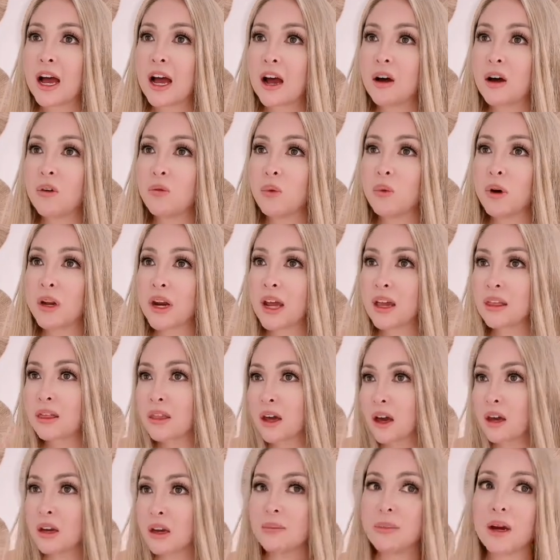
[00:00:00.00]
when I
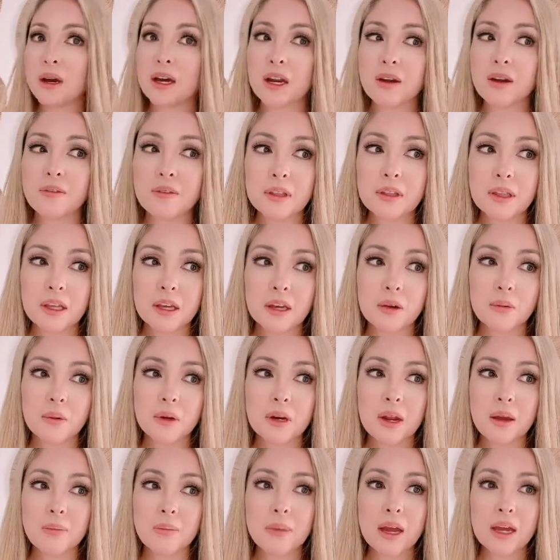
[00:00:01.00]
thought about everything, when
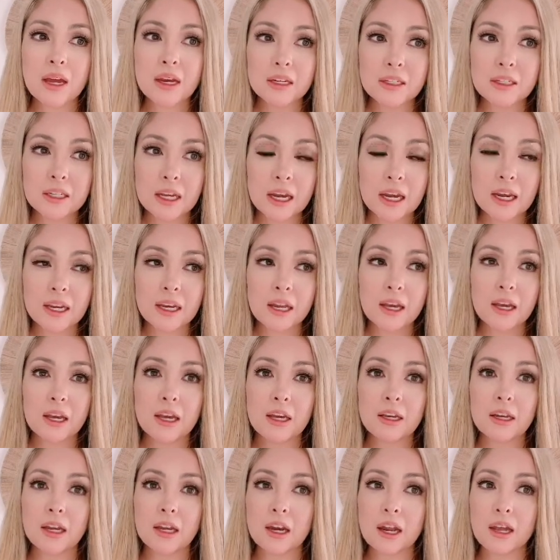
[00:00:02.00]
I
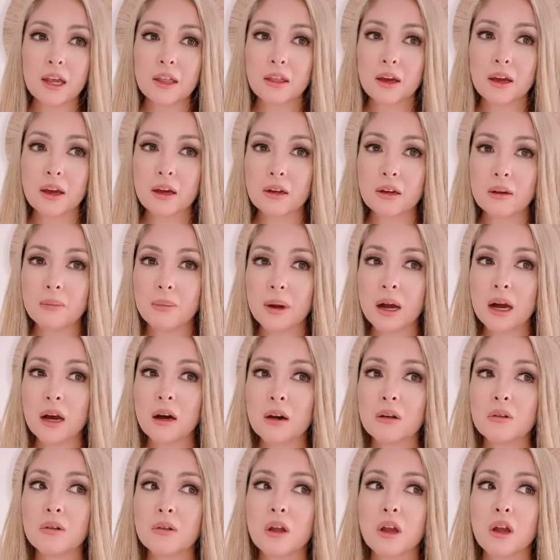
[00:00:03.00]
meditated and I thought
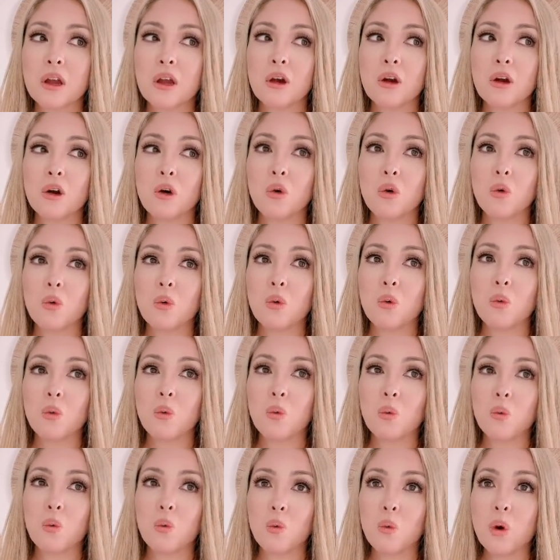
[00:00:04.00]
about
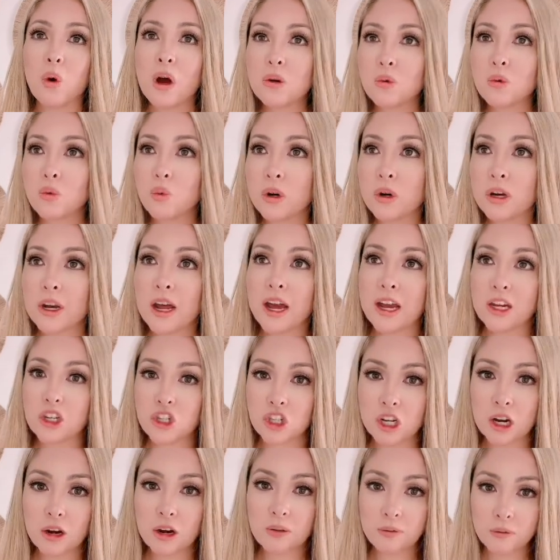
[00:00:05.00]
what would I
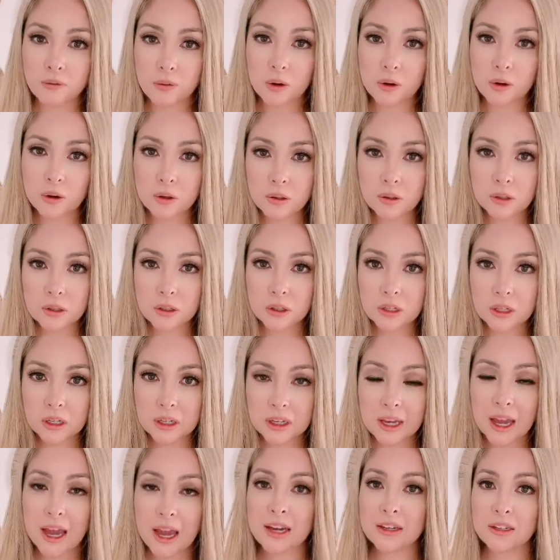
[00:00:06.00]
share first,
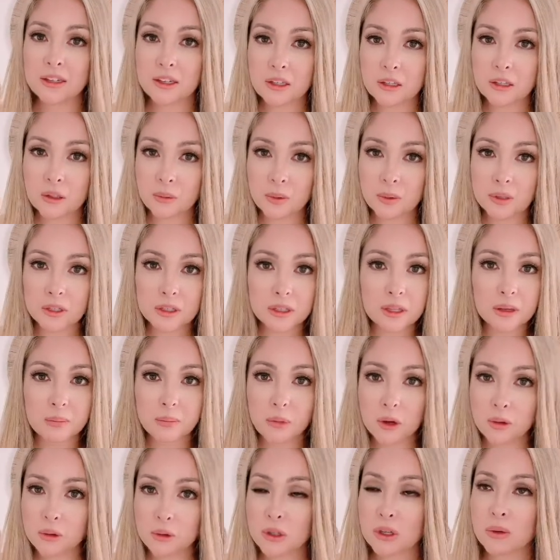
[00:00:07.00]
kindness was the
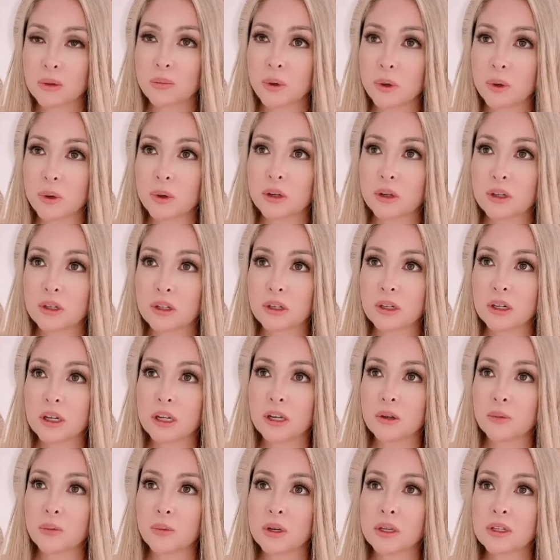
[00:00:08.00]
most important.
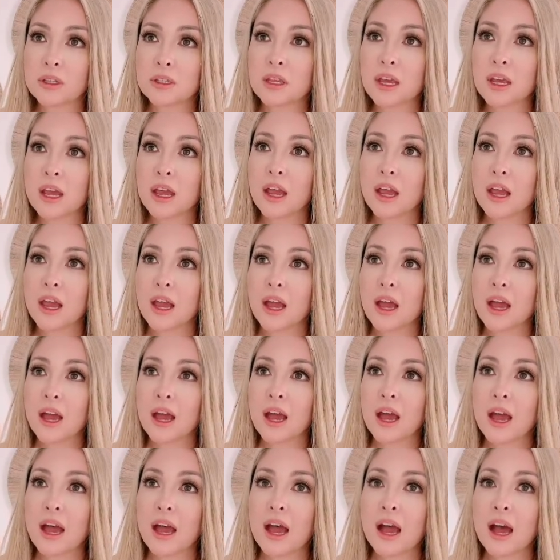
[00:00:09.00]
It was
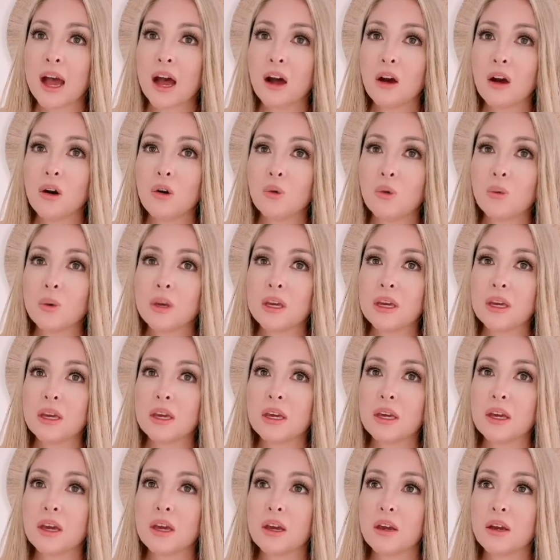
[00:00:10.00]
how
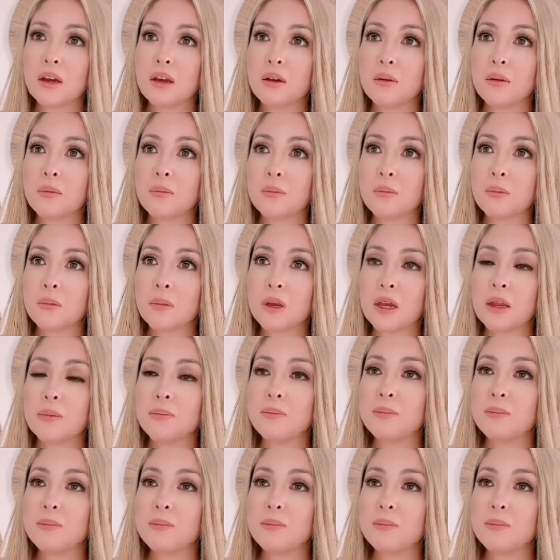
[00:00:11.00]
we can